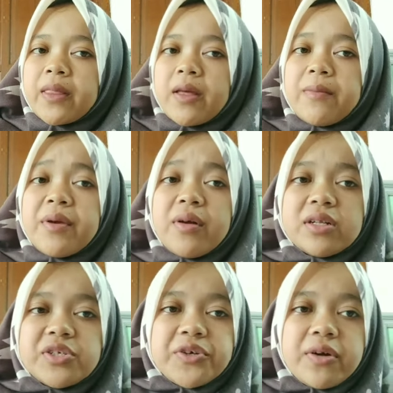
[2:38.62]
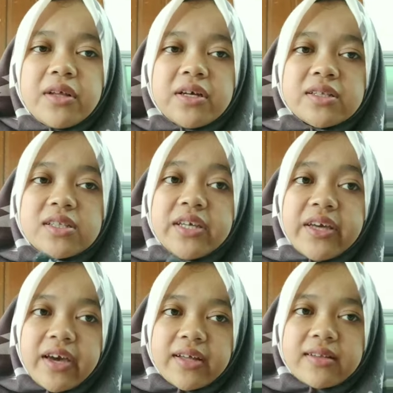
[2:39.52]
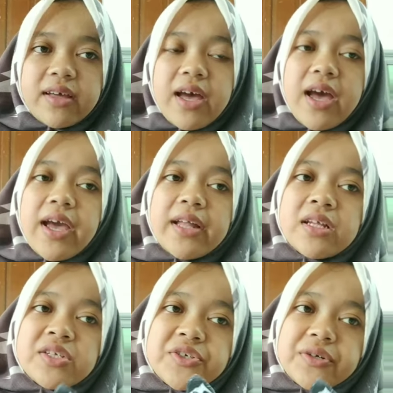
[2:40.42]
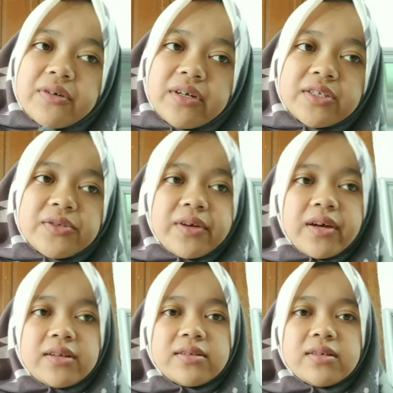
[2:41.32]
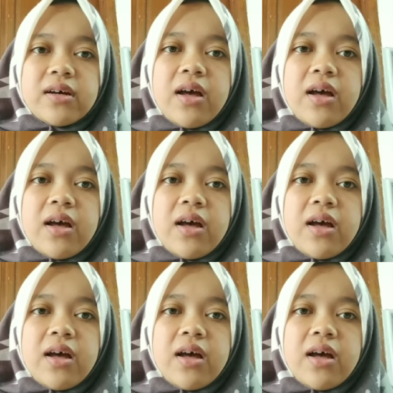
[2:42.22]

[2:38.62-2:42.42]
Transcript: Miguel showed her ticket. In his journal to get the